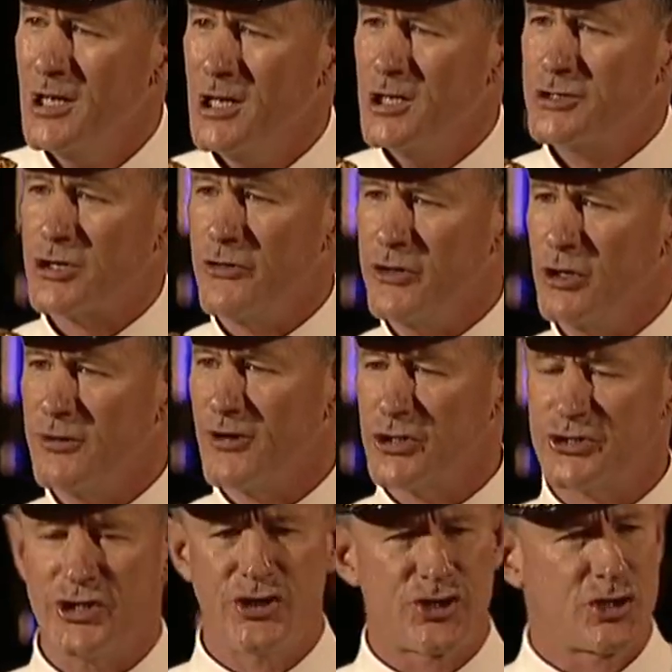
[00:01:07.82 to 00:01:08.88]
So the
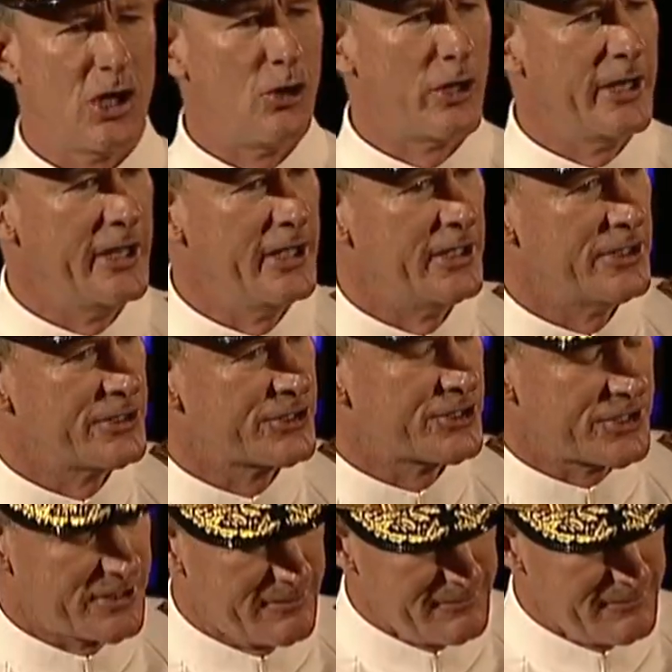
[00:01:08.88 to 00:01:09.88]
university's slogan is,